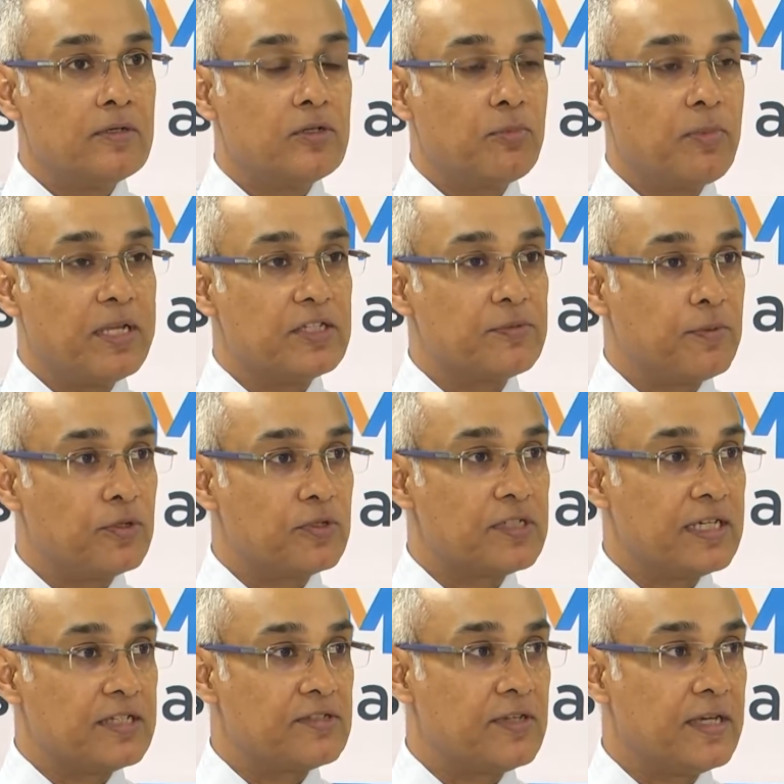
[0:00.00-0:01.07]
to play
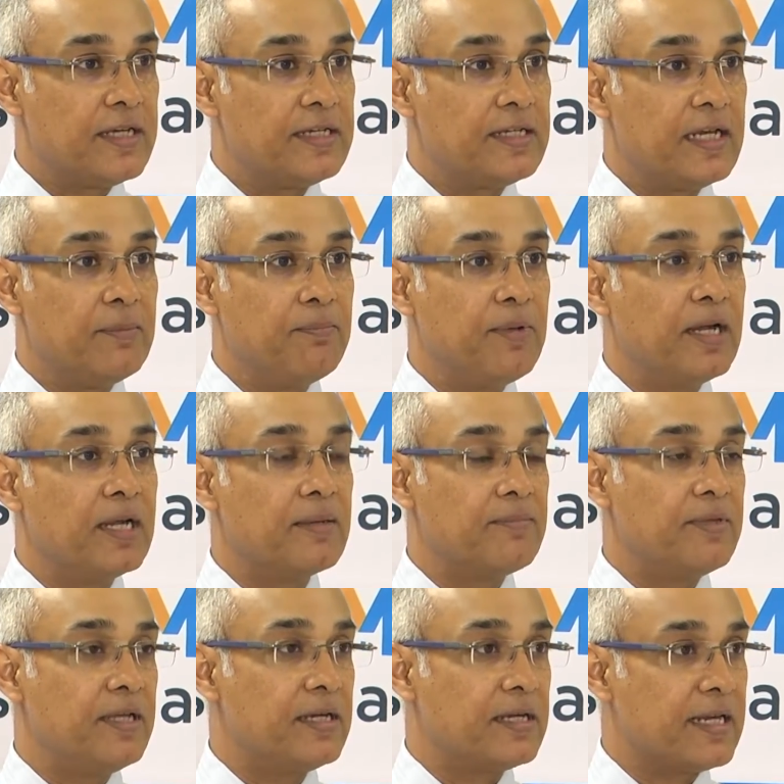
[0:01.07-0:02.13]
sports outside and build
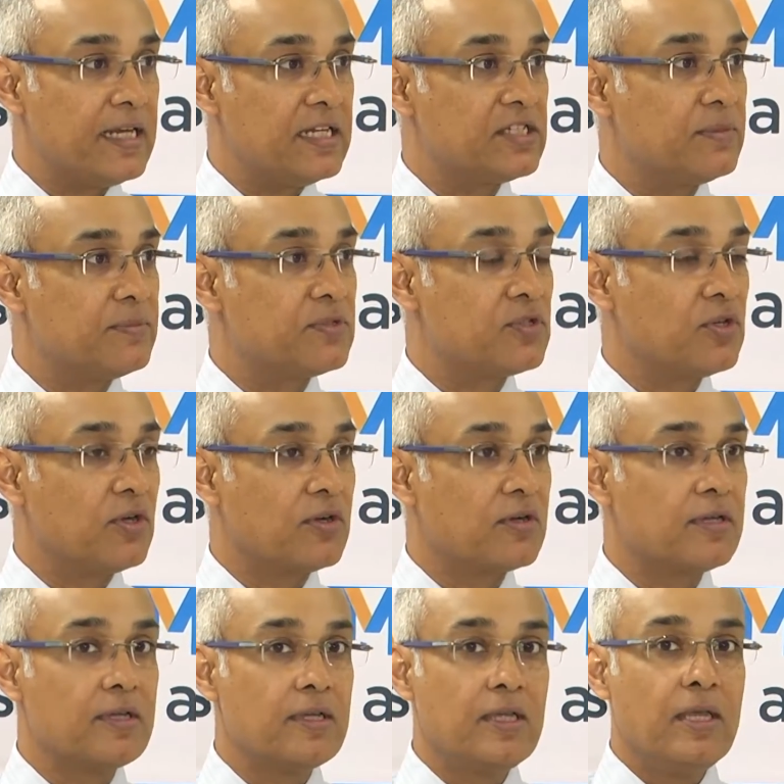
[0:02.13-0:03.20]
up their calcium
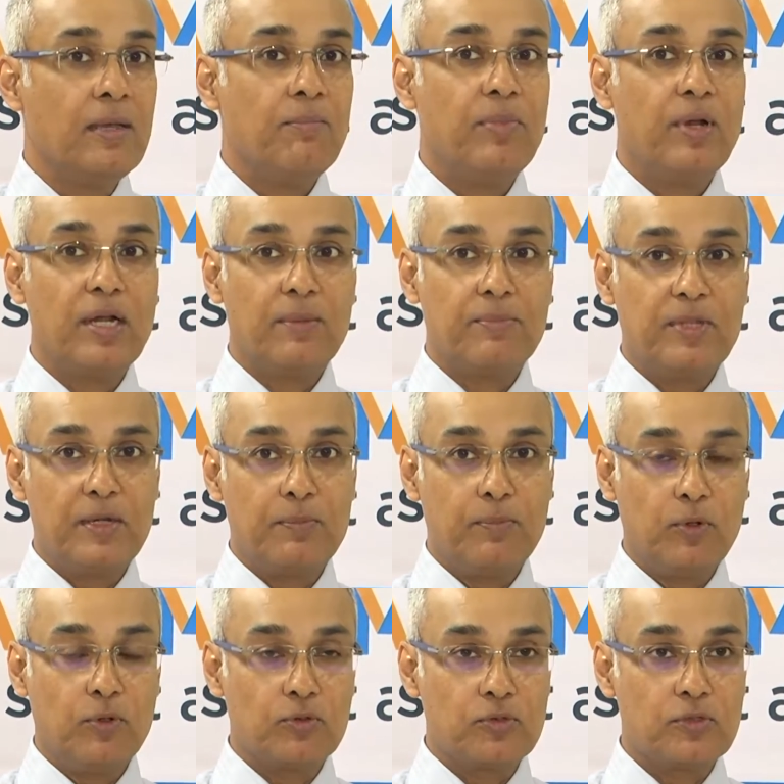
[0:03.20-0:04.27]
stock, build up their
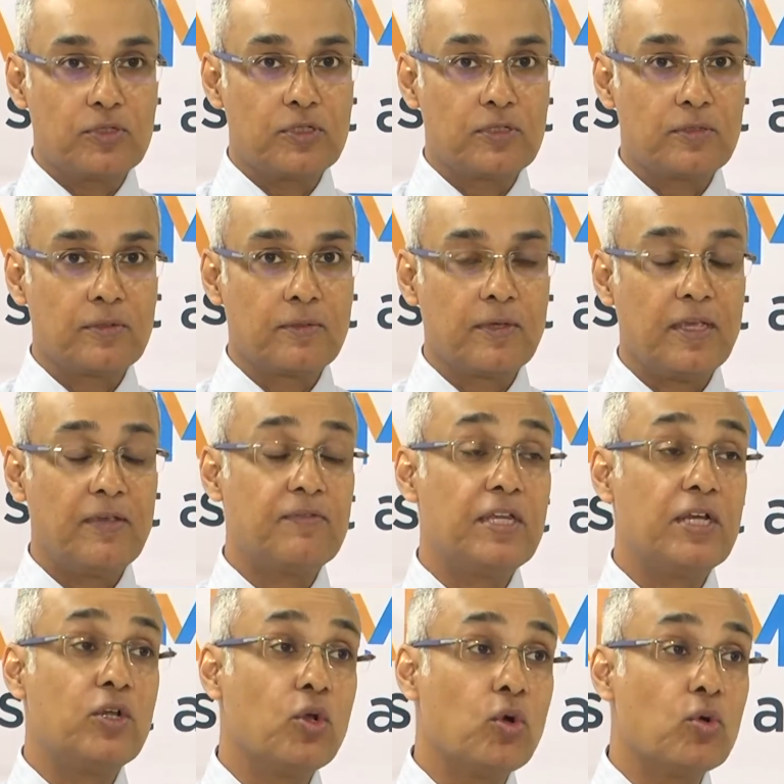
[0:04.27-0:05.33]
bones. If
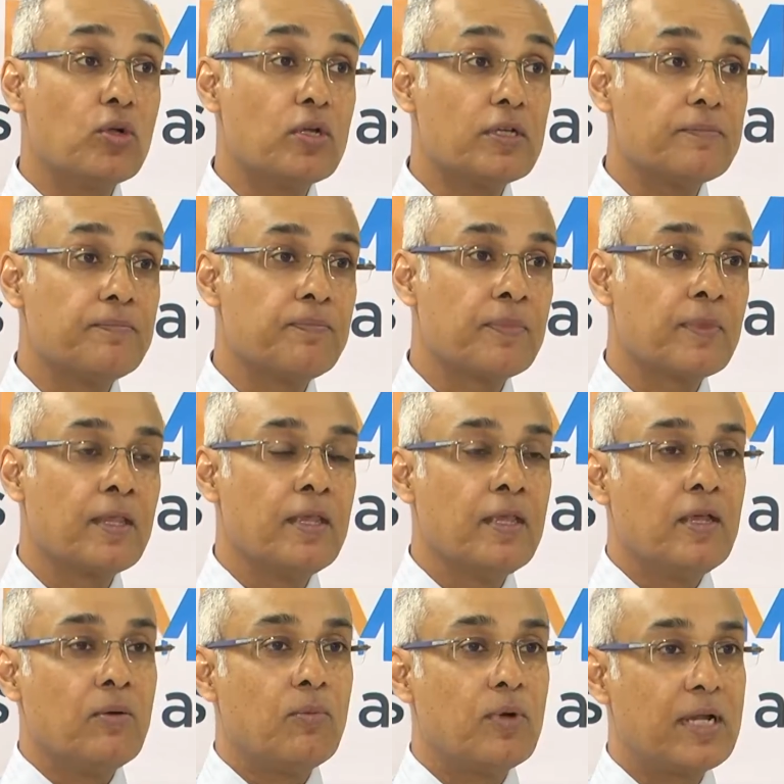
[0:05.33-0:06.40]
they don't,
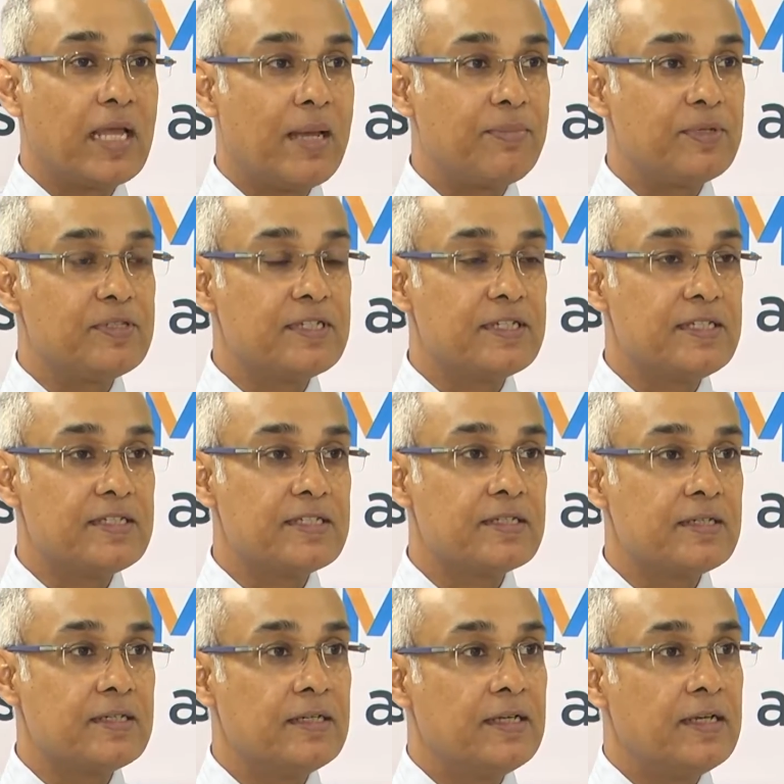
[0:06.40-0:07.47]
what happens is,
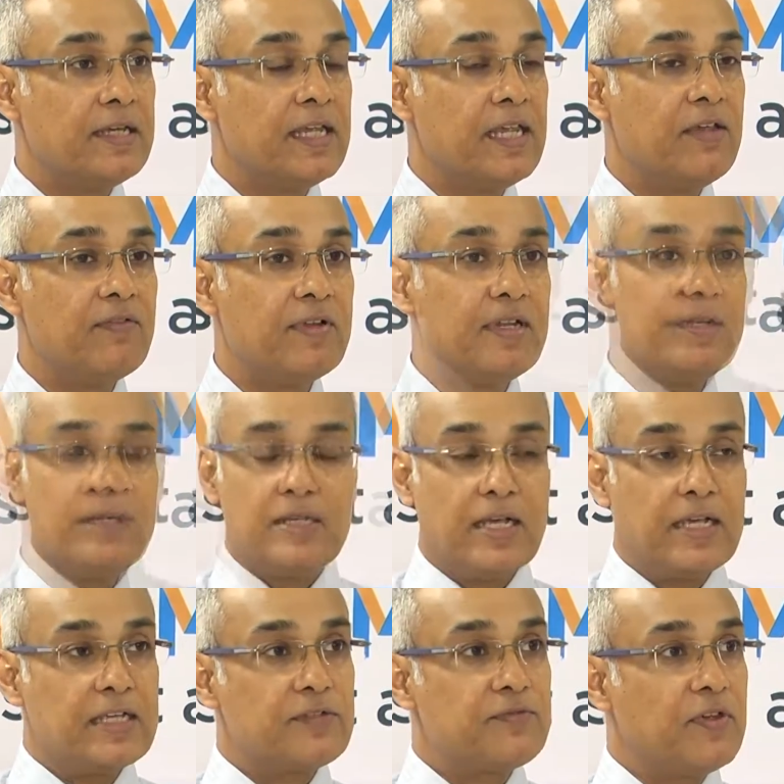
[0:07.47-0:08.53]
even
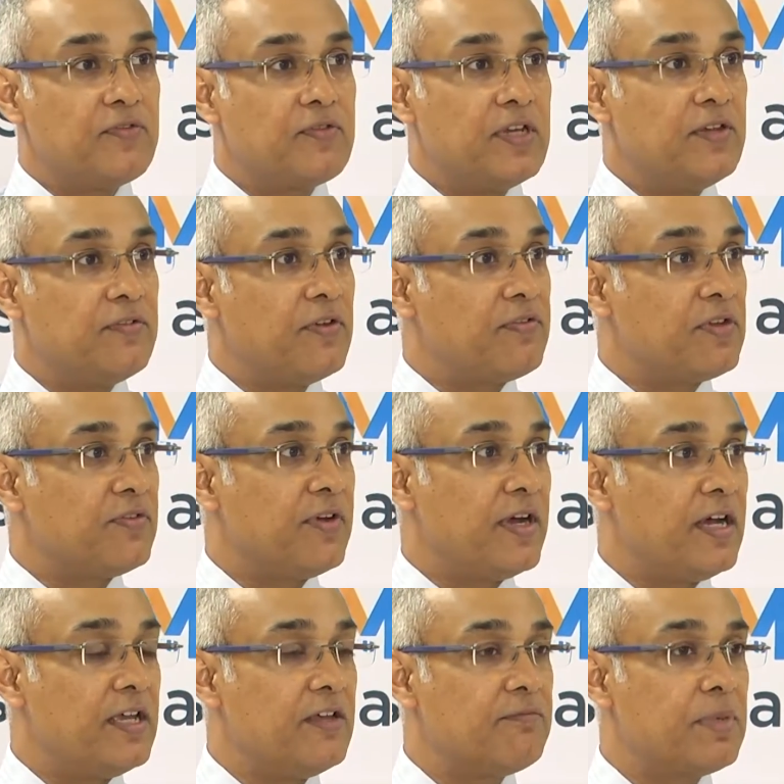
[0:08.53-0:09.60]
young as fifty,
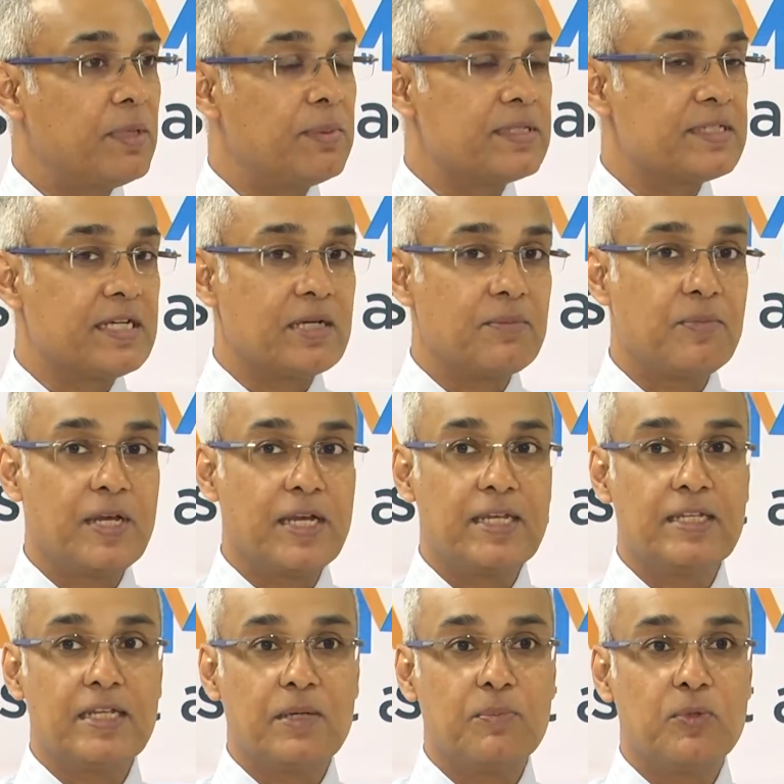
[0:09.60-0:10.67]
fifty-five, people start
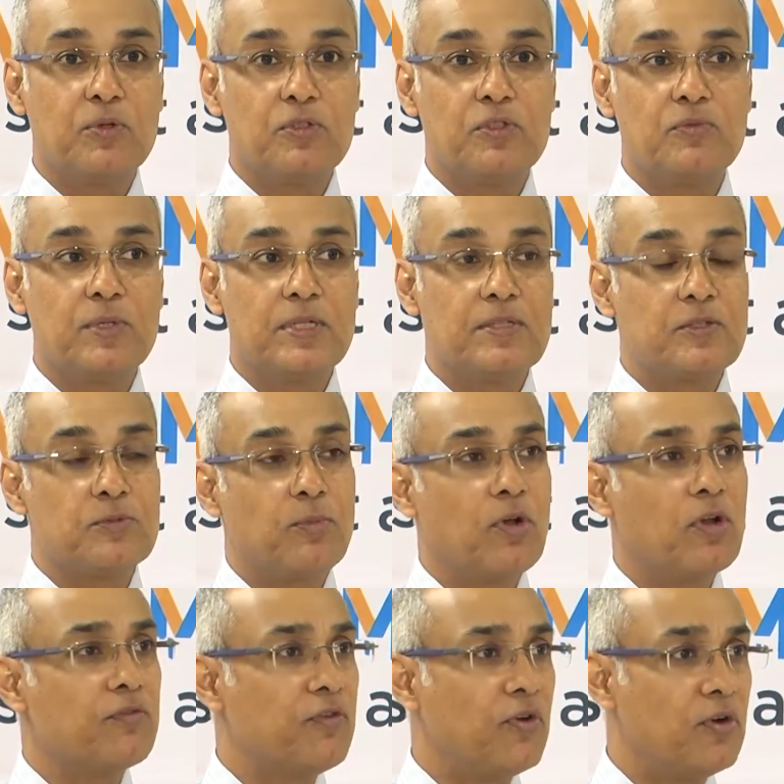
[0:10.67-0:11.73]
breaking their bones with
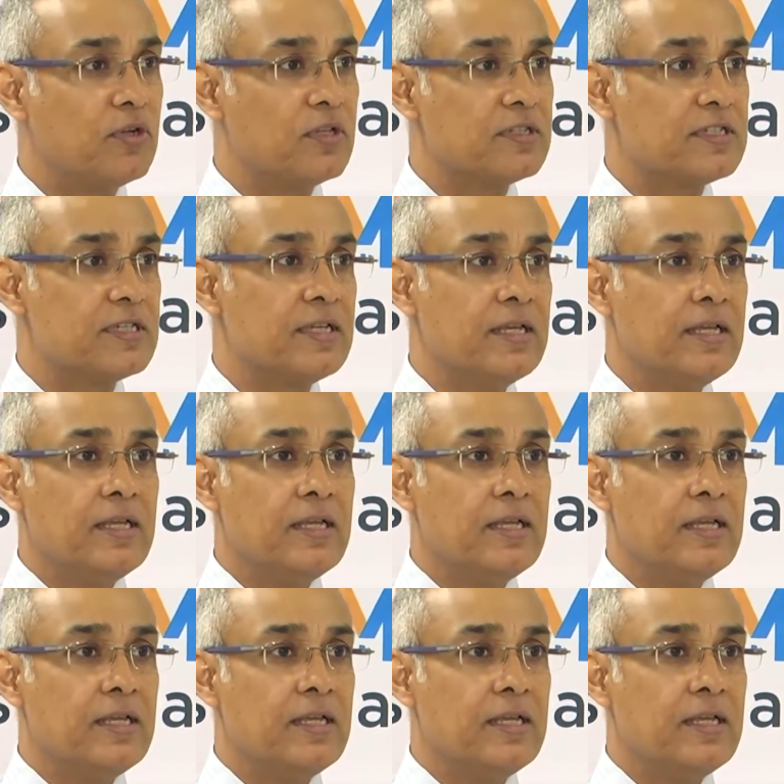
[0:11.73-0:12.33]
small falls,